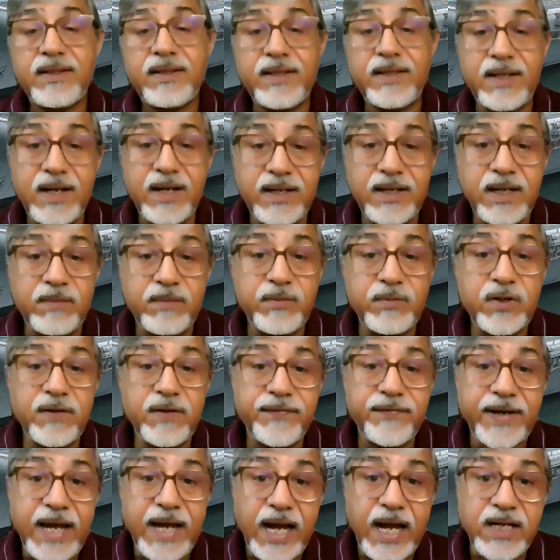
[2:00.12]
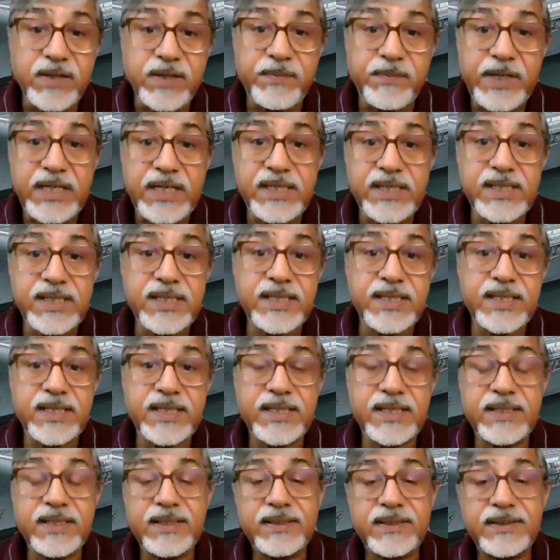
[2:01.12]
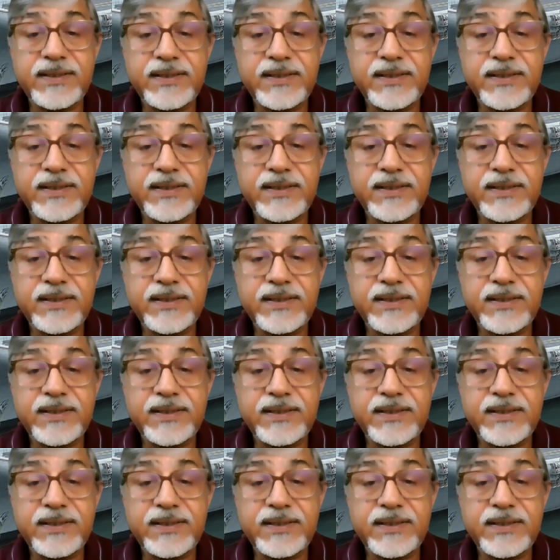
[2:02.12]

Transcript: There are a number of academies,